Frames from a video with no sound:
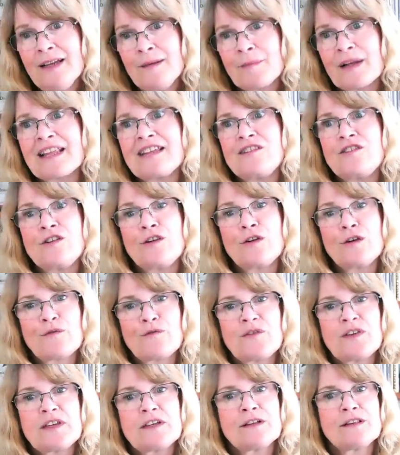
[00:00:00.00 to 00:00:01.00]
But I do
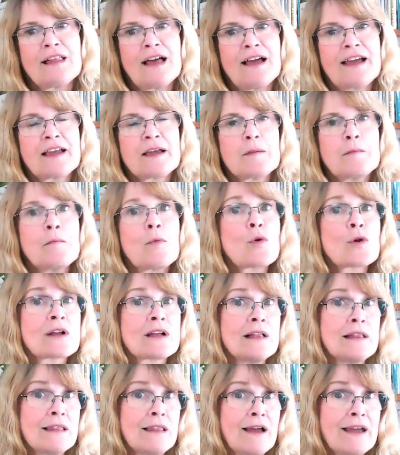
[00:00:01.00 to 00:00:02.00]
feel like more
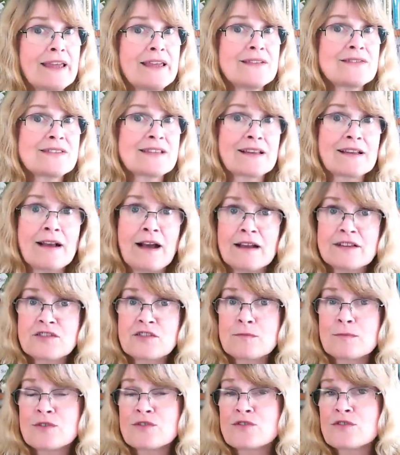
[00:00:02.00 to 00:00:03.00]
clients and
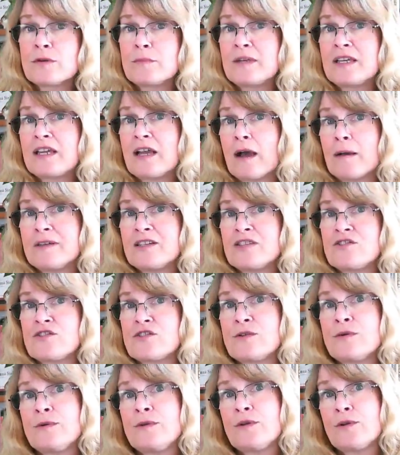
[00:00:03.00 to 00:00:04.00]
customers could be coming
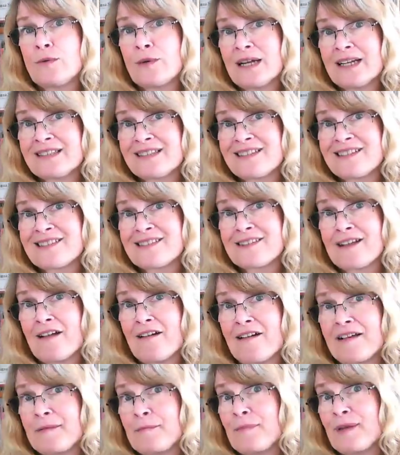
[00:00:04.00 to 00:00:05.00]
to you at this
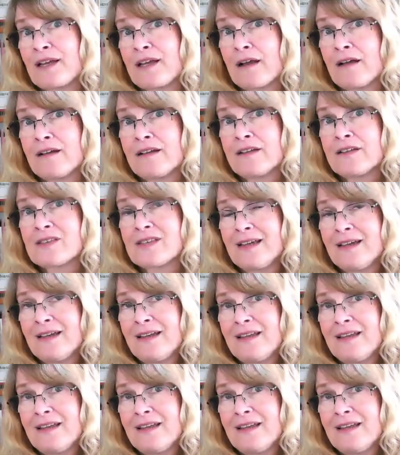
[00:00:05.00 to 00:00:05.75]
time because